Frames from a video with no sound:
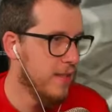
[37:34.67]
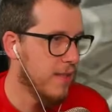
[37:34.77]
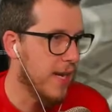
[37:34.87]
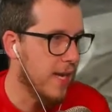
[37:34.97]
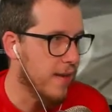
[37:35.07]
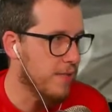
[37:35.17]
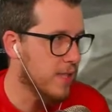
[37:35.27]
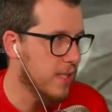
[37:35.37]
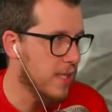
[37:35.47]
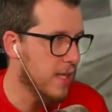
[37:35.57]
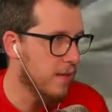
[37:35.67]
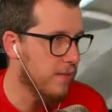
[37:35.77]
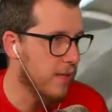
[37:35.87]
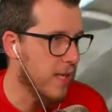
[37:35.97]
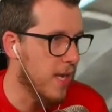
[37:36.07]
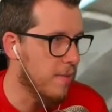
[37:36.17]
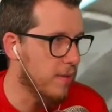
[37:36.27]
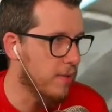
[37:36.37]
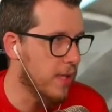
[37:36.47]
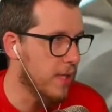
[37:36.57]
Can't emphasize that enough.
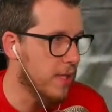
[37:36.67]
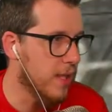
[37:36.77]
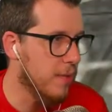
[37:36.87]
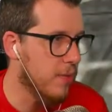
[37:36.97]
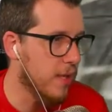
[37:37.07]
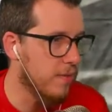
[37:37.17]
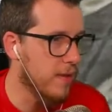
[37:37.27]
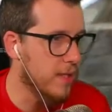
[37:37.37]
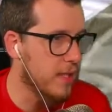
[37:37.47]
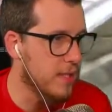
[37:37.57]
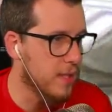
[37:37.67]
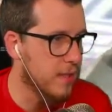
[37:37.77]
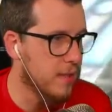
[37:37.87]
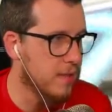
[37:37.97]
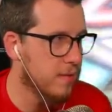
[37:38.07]
Gaming related. God, we gotta fight these things.